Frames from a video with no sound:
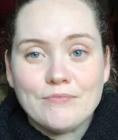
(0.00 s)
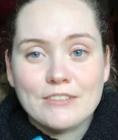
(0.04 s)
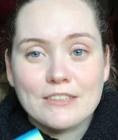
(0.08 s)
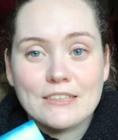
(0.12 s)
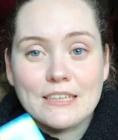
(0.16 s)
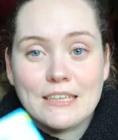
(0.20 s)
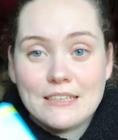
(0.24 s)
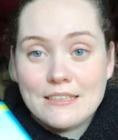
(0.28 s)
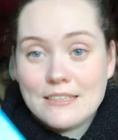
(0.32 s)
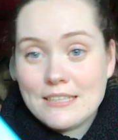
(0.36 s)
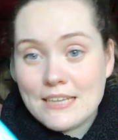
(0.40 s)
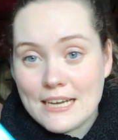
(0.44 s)

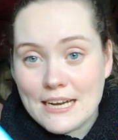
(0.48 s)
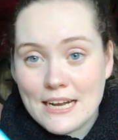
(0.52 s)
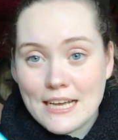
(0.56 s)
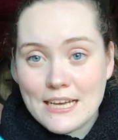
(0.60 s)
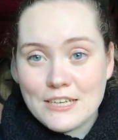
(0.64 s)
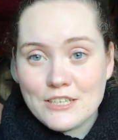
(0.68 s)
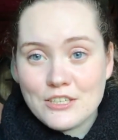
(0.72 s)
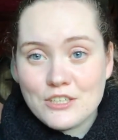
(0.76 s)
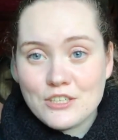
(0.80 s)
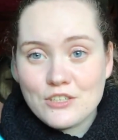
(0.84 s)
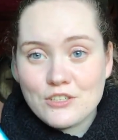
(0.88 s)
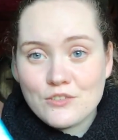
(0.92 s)
like
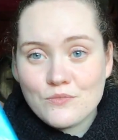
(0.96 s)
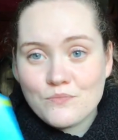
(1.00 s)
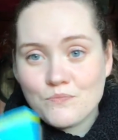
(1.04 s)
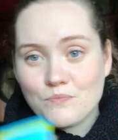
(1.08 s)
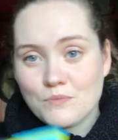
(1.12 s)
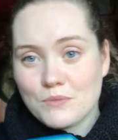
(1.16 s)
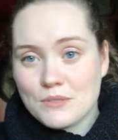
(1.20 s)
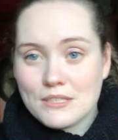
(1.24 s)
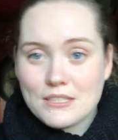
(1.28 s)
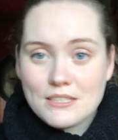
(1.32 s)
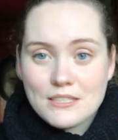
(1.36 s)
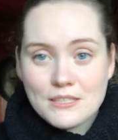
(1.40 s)
teenage
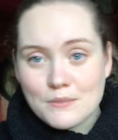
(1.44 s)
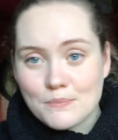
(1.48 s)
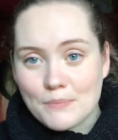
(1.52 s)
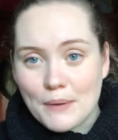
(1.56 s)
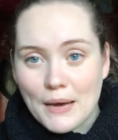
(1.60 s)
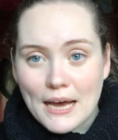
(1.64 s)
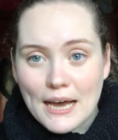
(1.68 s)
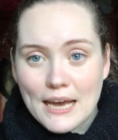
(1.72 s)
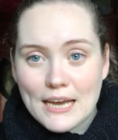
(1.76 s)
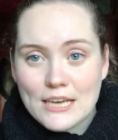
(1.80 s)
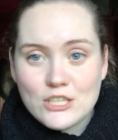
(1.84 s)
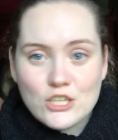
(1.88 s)

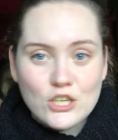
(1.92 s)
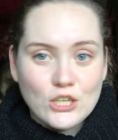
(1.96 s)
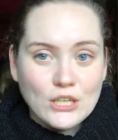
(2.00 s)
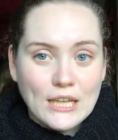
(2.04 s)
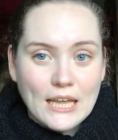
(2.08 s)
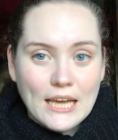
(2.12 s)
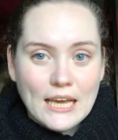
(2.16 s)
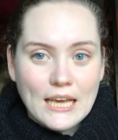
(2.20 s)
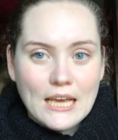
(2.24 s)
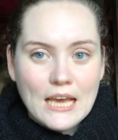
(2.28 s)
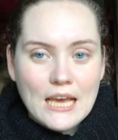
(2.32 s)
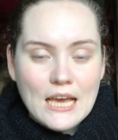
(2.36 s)
spies or
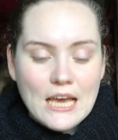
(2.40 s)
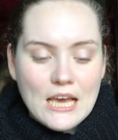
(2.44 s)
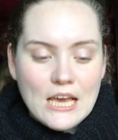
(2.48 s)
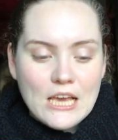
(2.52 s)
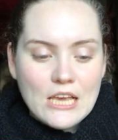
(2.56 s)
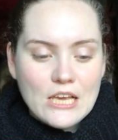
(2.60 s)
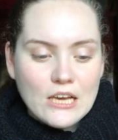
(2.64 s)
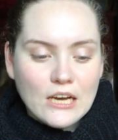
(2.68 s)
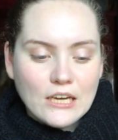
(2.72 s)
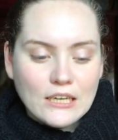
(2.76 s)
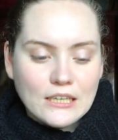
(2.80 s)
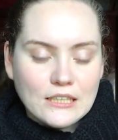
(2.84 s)
like
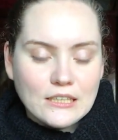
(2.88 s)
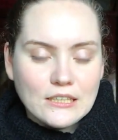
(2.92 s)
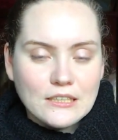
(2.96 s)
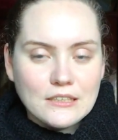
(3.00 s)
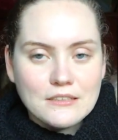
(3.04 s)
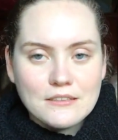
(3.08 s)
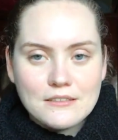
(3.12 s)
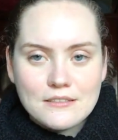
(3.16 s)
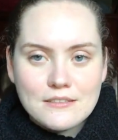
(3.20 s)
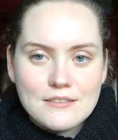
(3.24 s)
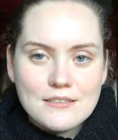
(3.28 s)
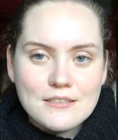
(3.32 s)
young
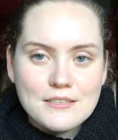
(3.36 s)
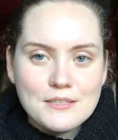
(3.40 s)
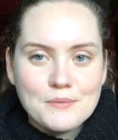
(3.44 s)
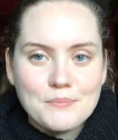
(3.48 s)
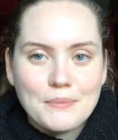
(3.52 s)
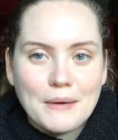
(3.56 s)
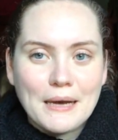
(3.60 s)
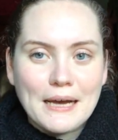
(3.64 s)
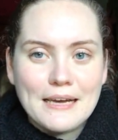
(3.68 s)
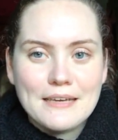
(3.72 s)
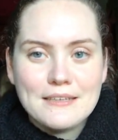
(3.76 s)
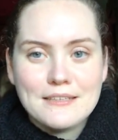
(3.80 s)
adult
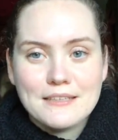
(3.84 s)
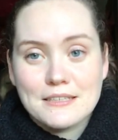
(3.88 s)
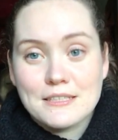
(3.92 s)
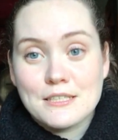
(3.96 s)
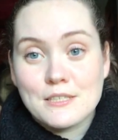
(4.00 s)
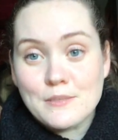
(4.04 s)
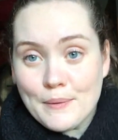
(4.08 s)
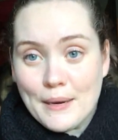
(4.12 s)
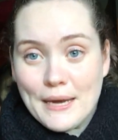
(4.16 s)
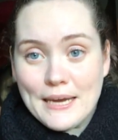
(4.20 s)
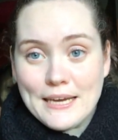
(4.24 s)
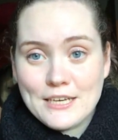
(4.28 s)
spies. Like
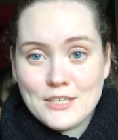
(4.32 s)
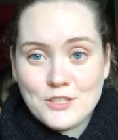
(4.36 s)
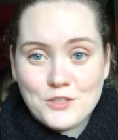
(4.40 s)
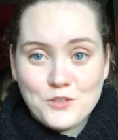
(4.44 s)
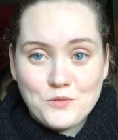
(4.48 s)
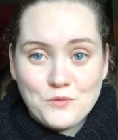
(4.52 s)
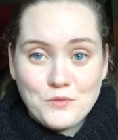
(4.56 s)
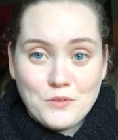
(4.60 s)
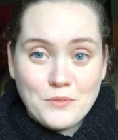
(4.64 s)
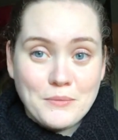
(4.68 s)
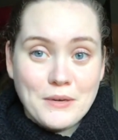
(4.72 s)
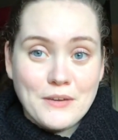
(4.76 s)
Spy Kids
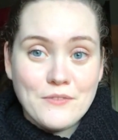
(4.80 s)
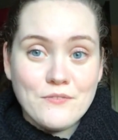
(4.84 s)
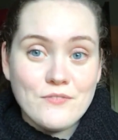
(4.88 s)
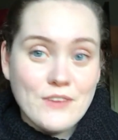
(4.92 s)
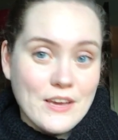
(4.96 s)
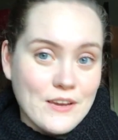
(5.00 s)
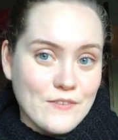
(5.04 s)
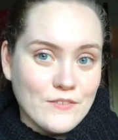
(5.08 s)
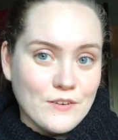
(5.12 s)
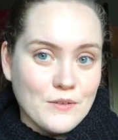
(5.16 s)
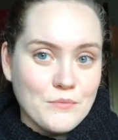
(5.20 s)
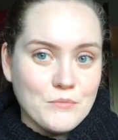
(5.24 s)
was one of my
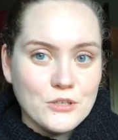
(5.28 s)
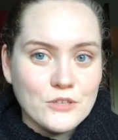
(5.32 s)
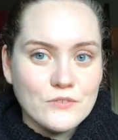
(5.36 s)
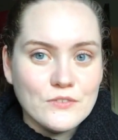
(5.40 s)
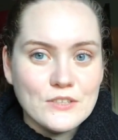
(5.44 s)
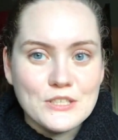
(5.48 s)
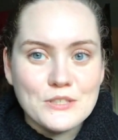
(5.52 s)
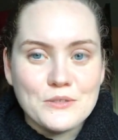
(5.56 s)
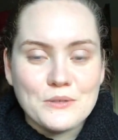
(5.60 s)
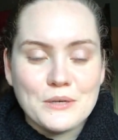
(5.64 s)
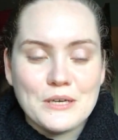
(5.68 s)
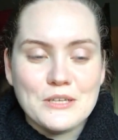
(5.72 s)
favorite
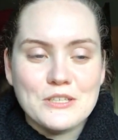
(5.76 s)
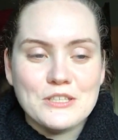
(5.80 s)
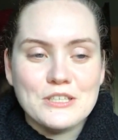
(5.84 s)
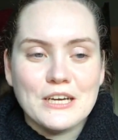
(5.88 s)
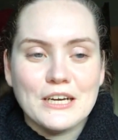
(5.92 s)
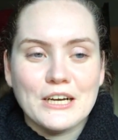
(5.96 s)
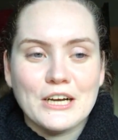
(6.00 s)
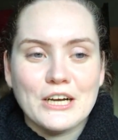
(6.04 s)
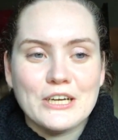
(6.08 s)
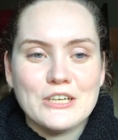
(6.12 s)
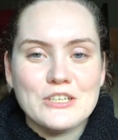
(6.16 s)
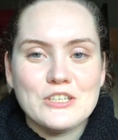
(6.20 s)
movies when I was
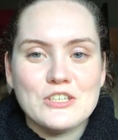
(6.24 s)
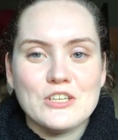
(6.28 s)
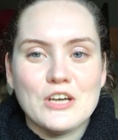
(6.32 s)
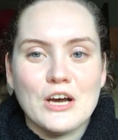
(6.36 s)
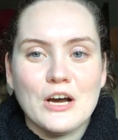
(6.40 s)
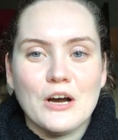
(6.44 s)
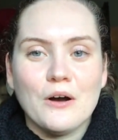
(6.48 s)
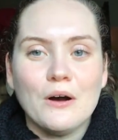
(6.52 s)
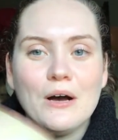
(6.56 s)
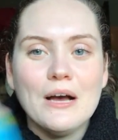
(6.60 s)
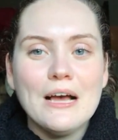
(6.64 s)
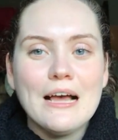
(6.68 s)
younger,
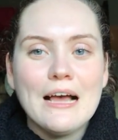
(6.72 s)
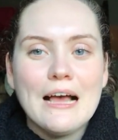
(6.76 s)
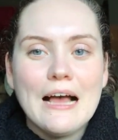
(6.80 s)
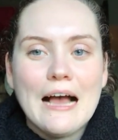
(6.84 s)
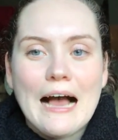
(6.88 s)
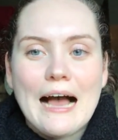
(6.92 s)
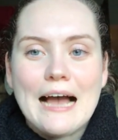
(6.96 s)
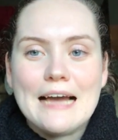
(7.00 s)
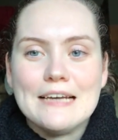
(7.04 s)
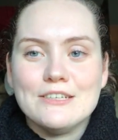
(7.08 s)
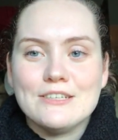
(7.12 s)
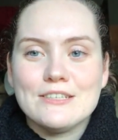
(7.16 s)
so
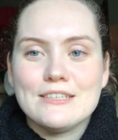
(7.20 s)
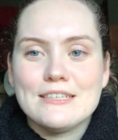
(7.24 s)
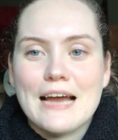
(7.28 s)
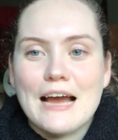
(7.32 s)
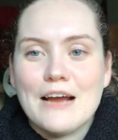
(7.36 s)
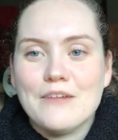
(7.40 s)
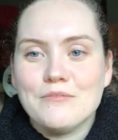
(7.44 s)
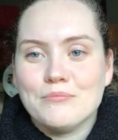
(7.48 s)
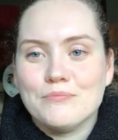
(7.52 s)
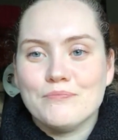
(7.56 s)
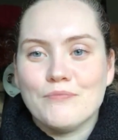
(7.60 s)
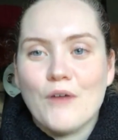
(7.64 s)

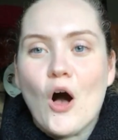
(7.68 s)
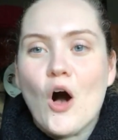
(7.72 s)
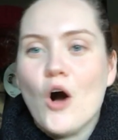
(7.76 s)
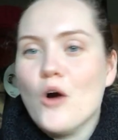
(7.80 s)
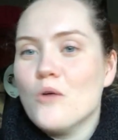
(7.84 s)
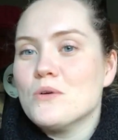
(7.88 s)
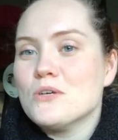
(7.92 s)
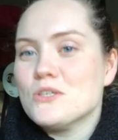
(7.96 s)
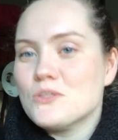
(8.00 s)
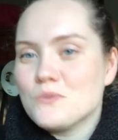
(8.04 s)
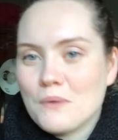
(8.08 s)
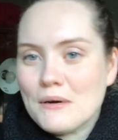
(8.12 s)
I've
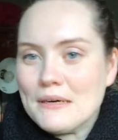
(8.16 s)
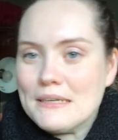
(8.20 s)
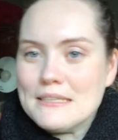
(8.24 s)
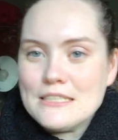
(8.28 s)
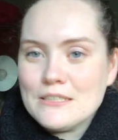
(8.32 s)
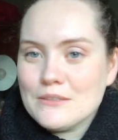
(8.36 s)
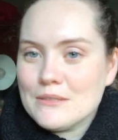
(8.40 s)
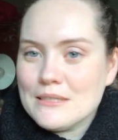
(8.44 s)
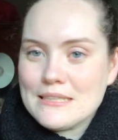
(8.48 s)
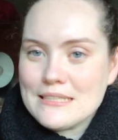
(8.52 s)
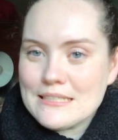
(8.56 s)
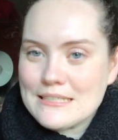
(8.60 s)
always wanted
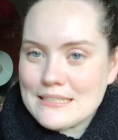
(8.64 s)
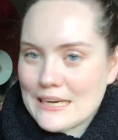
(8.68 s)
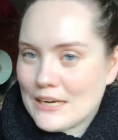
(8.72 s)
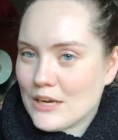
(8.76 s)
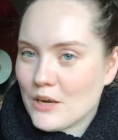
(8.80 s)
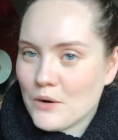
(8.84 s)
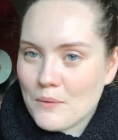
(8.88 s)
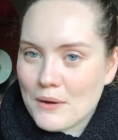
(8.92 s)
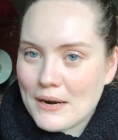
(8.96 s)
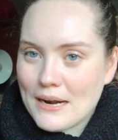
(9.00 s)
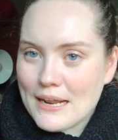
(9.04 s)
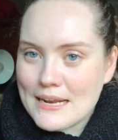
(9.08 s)
to read the
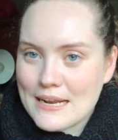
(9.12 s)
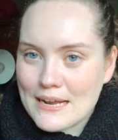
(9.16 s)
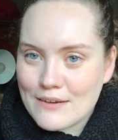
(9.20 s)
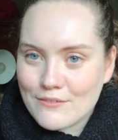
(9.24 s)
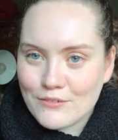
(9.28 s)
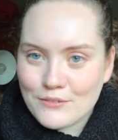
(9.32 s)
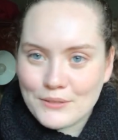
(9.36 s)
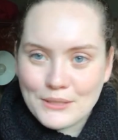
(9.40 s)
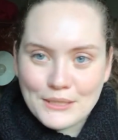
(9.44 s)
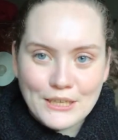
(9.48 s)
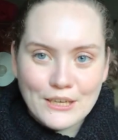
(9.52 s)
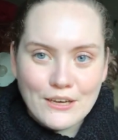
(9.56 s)
second one and
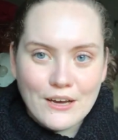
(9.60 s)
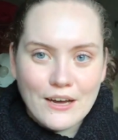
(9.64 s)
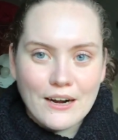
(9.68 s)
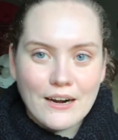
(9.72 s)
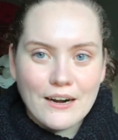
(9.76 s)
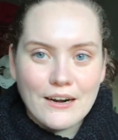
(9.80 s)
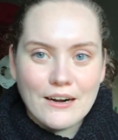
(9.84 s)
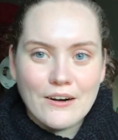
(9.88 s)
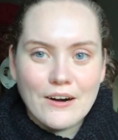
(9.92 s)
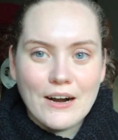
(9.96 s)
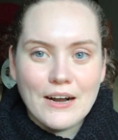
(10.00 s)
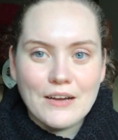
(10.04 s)
never really
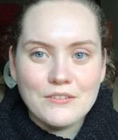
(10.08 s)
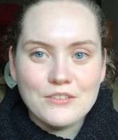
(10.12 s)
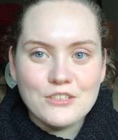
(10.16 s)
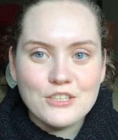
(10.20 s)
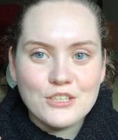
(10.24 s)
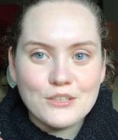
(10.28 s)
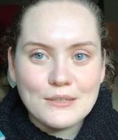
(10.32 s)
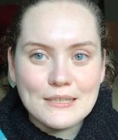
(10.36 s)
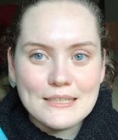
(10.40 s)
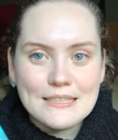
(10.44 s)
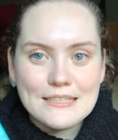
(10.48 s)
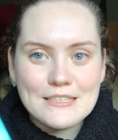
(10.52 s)
gotten around
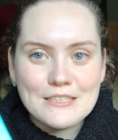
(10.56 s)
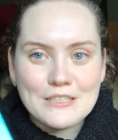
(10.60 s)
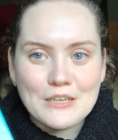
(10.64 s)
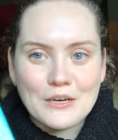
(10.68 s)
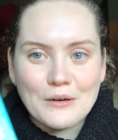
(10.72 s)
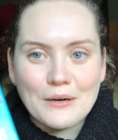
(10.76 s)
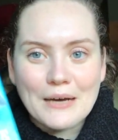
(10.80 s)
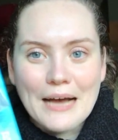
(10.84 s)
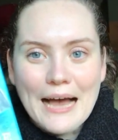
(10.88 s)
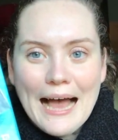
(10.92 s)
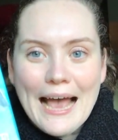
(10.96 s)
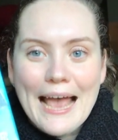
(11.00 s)
to it,
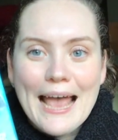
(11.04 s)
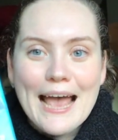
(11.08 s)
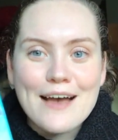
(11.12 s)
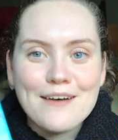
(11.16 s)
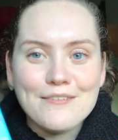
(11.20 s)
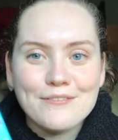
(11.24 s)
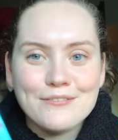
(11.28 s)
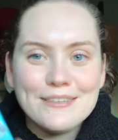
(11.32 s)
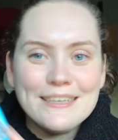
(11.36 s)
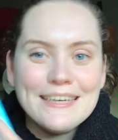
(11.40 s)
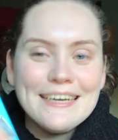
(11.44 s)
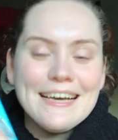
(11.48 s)
so I
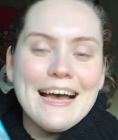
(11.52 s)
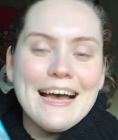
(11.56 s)
have